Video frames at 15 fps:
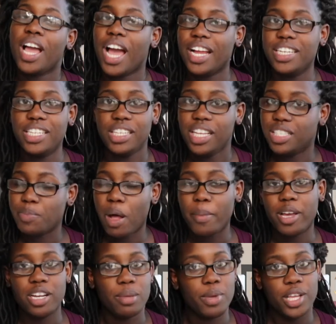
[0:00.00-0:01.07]
ideally, it's probably
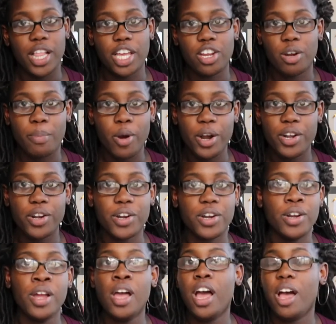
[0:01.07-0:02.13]
going to be like your
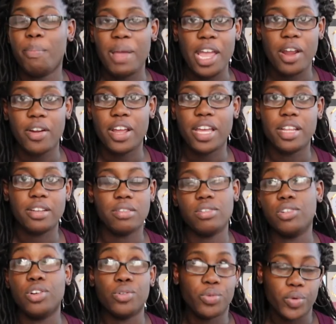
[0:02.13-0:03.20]
partner, a parent,
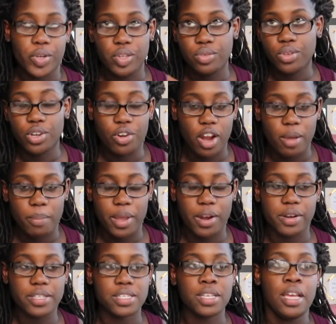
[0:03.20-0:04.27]
you know, or your
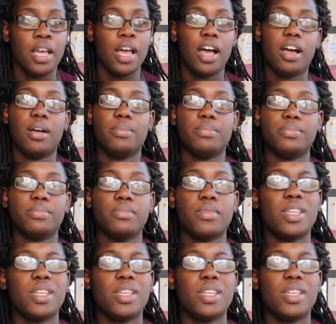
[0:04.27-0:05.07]
grandparents, um